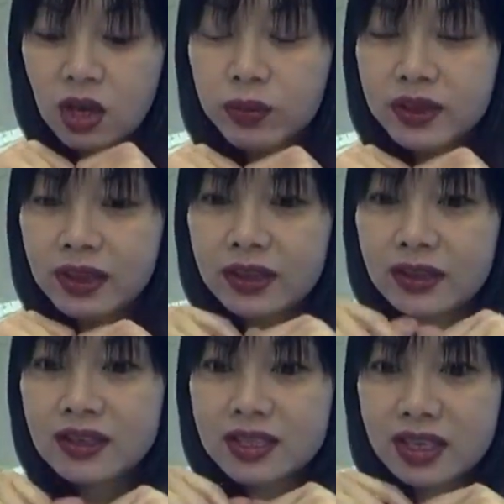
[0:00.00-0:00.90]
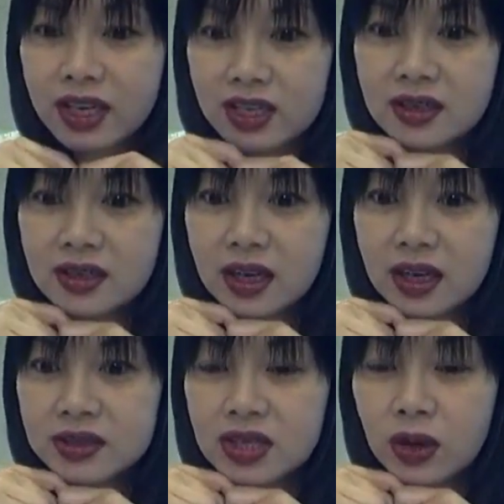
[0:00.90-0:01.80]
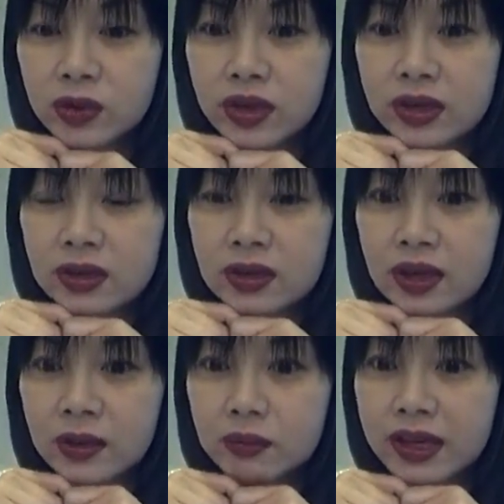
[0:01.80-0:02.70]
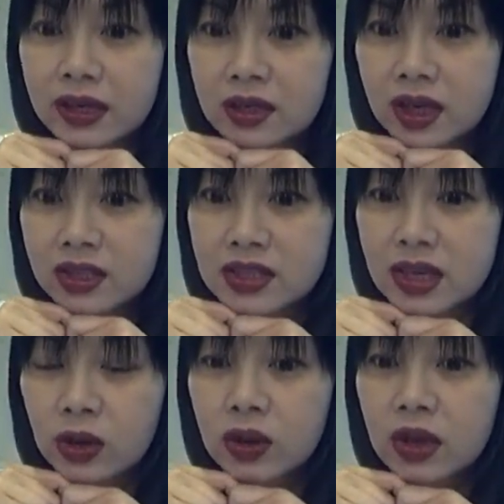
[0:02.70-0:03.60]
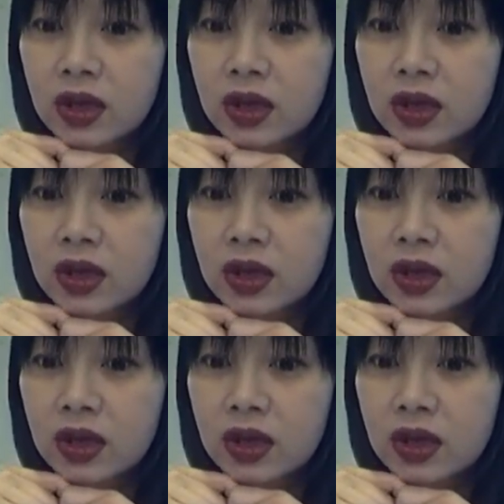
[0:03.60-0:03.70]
But in this case, the Gancao, they make a Gancao,